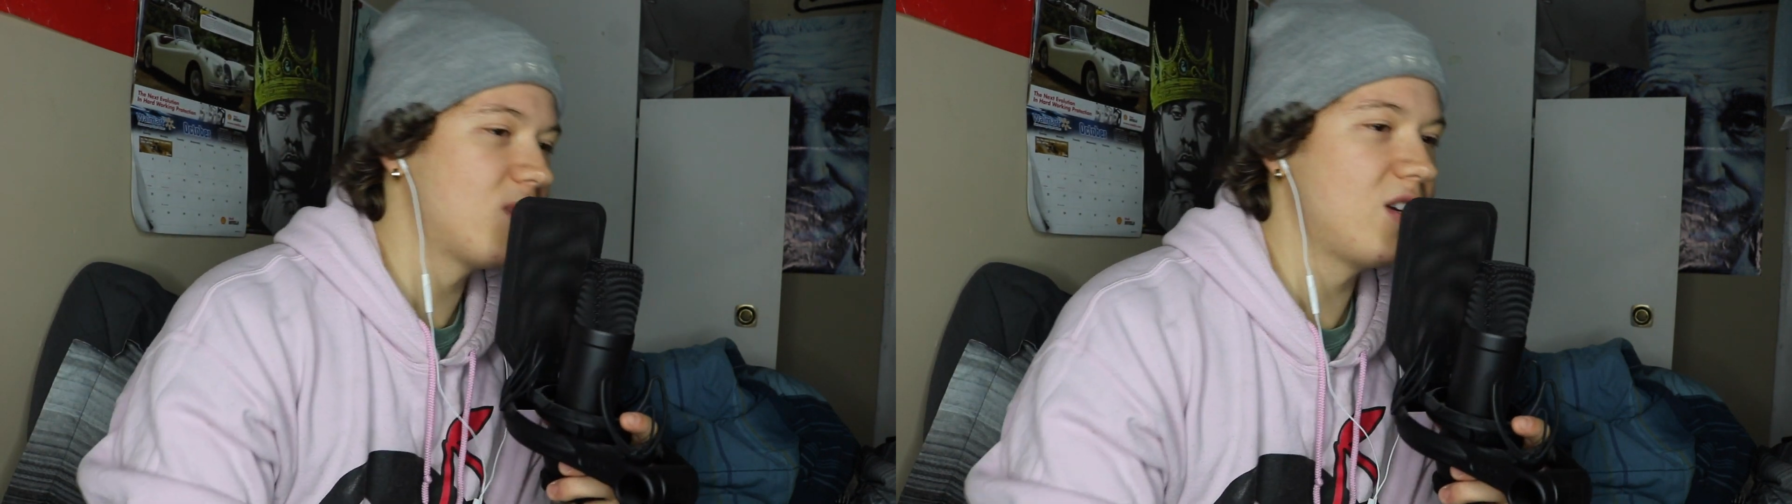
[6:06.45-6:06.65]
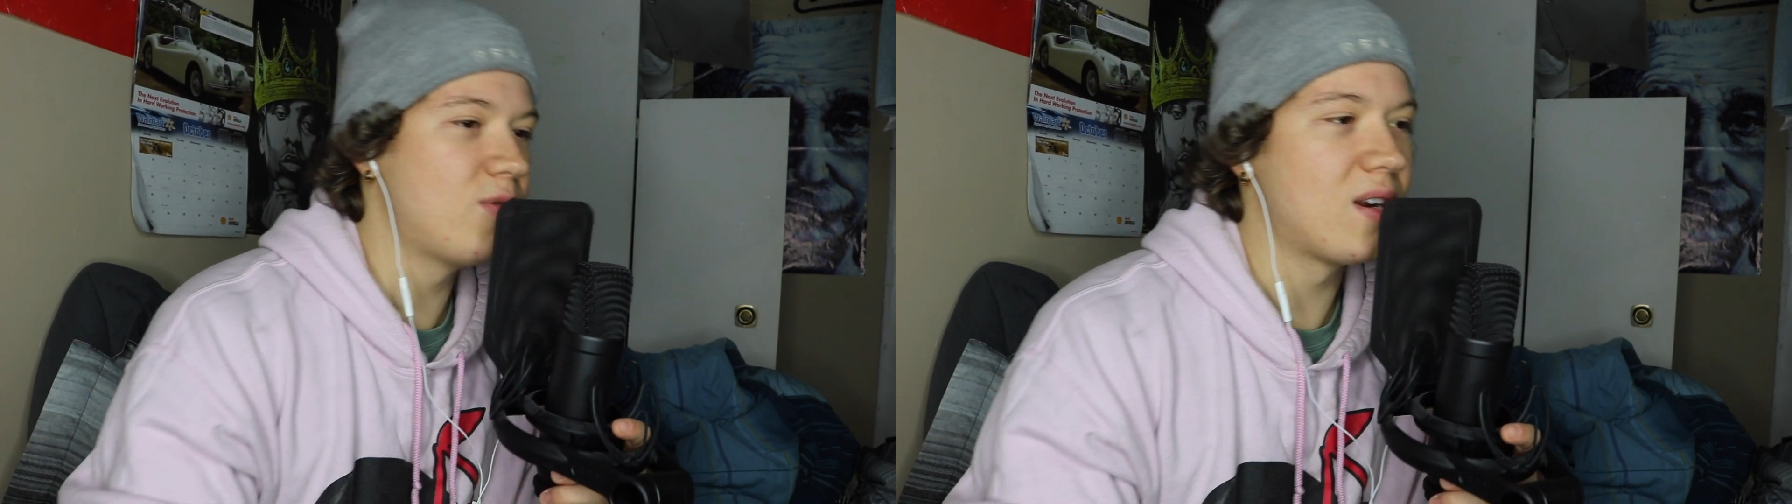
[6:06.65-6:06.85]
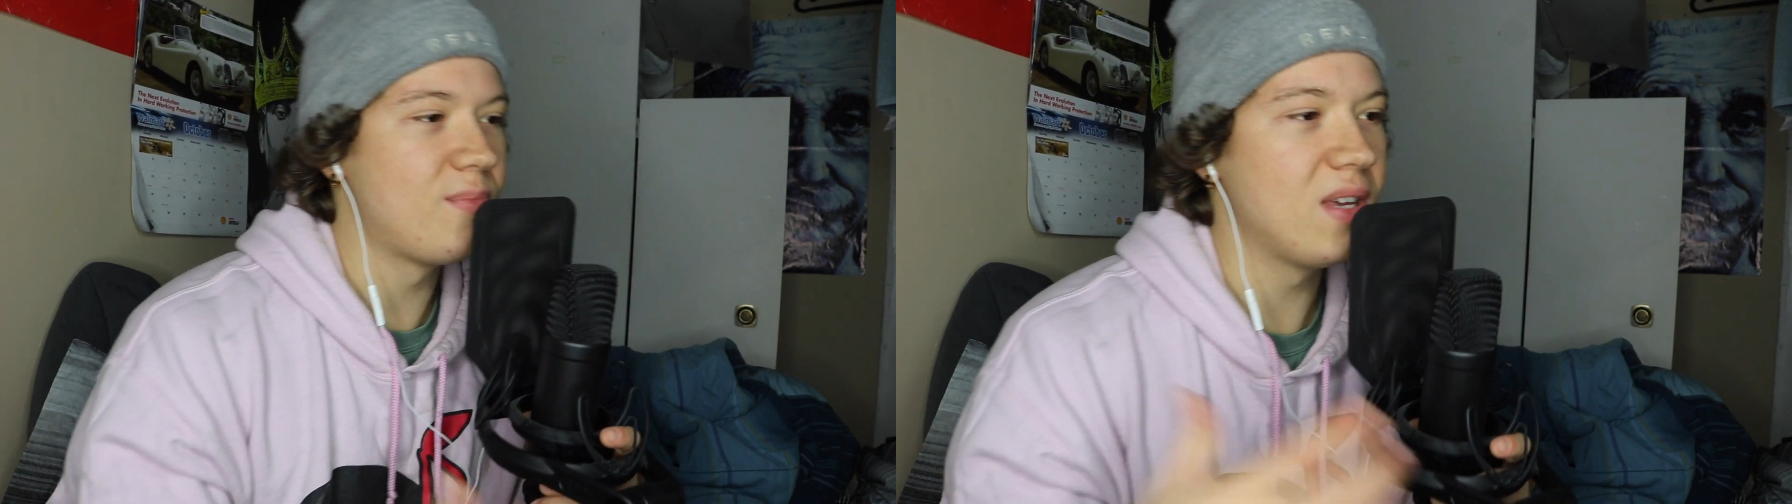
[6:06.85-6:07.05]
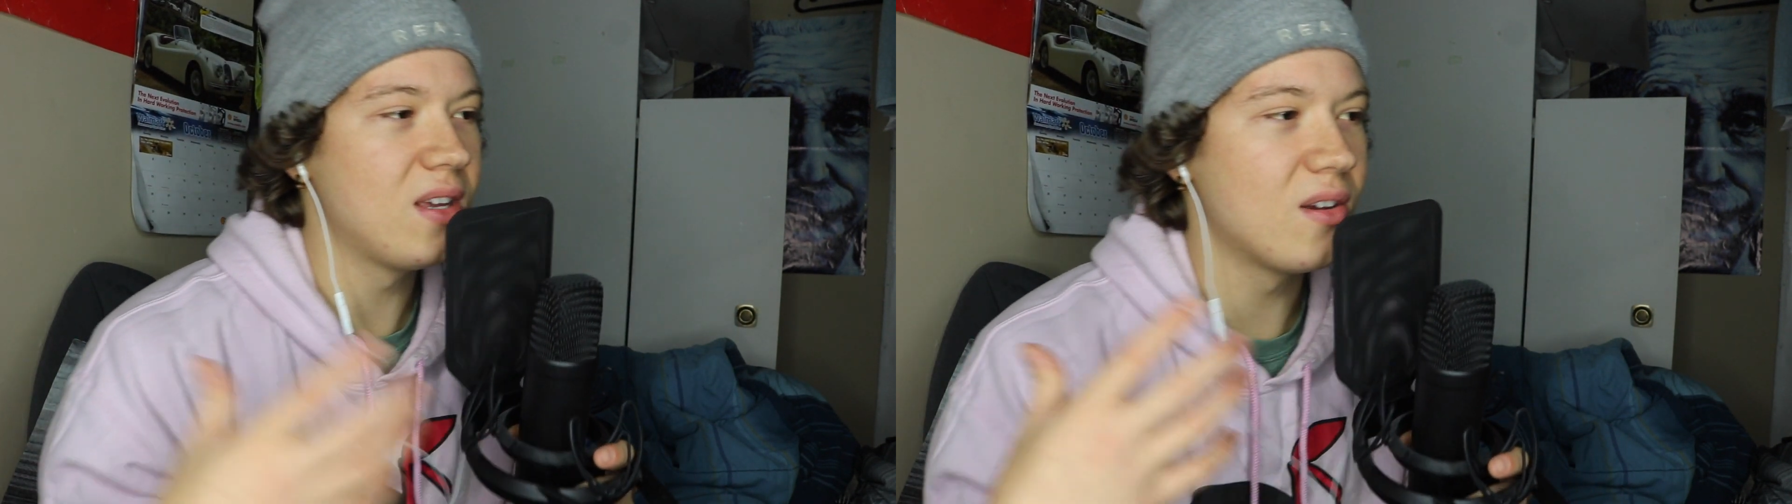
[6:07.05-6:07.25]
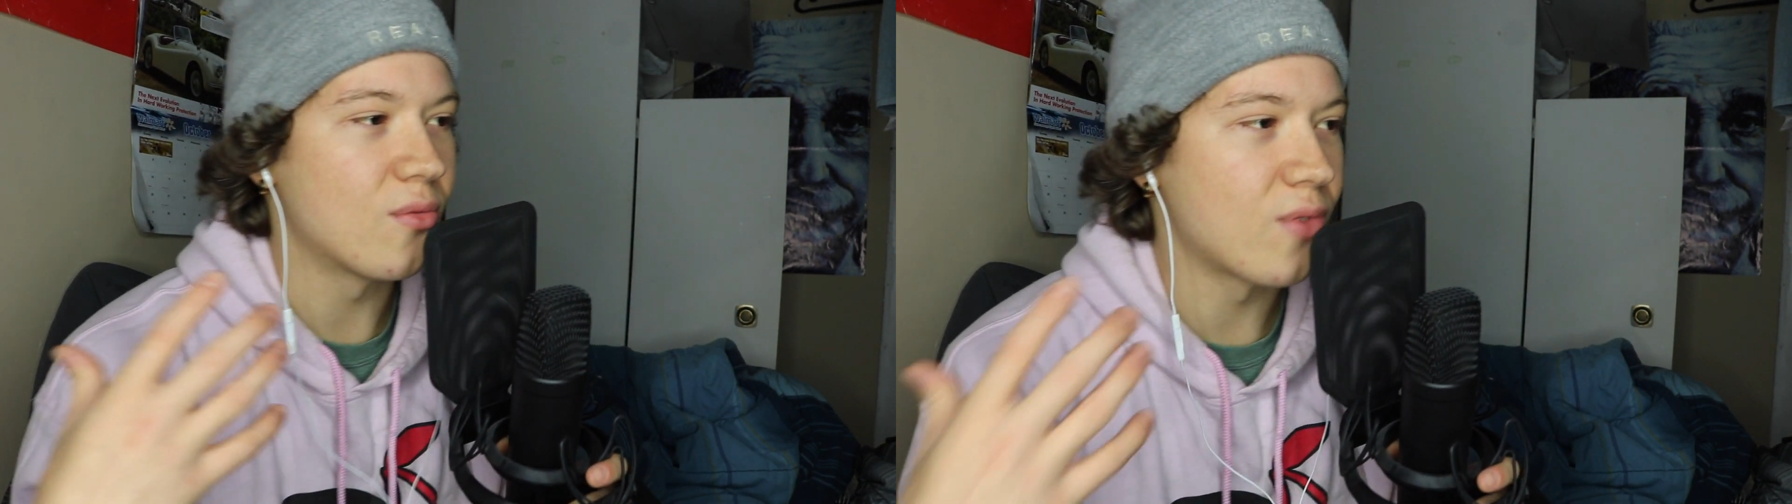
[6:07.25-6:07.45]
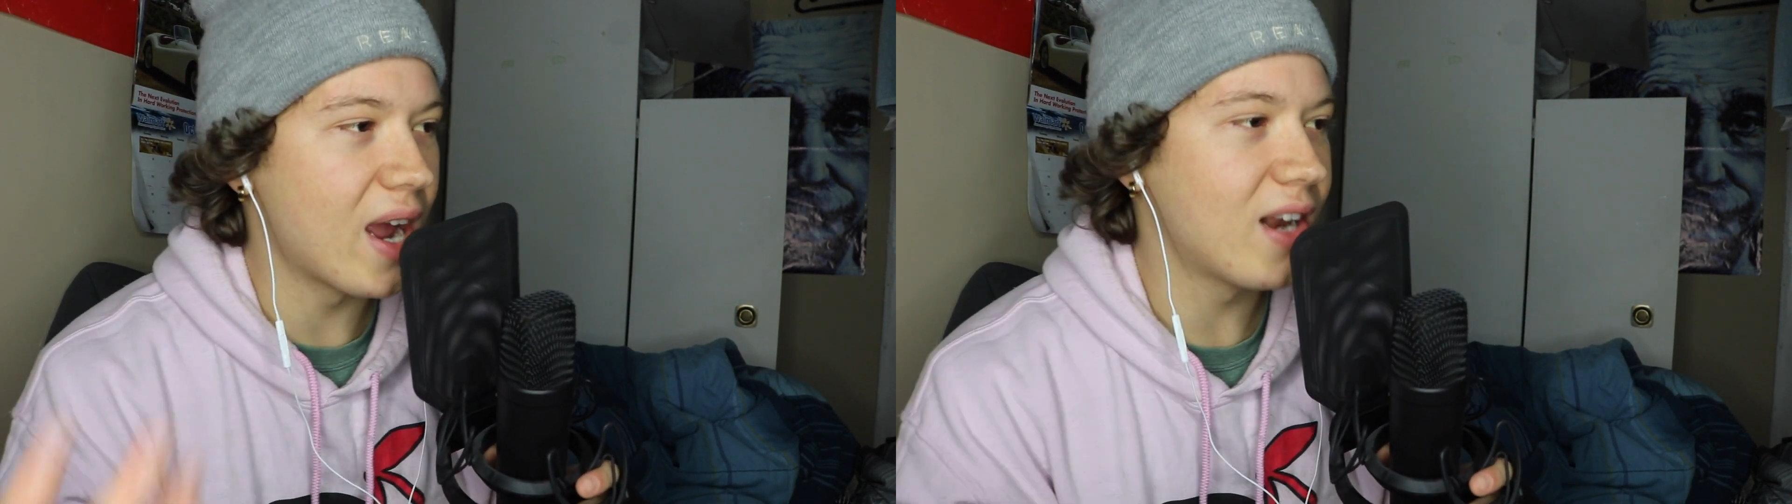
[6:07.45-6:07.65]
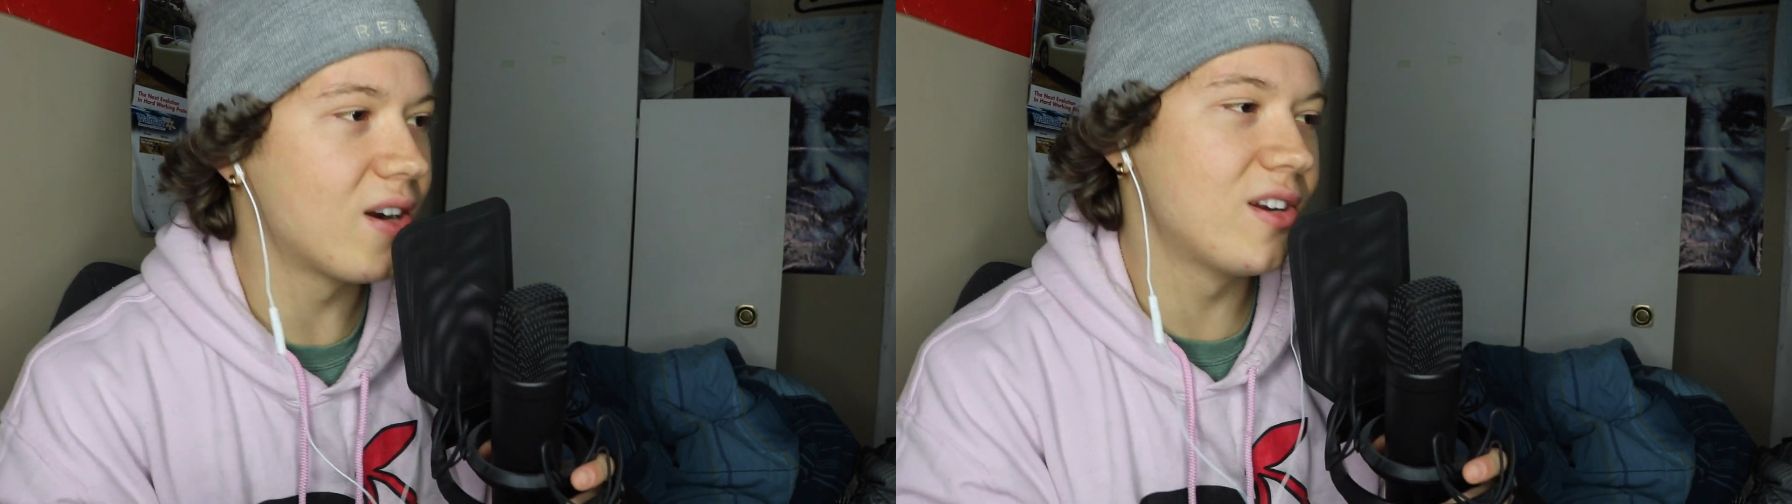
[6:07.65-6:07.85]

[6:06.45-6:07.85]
where you want to be a writer,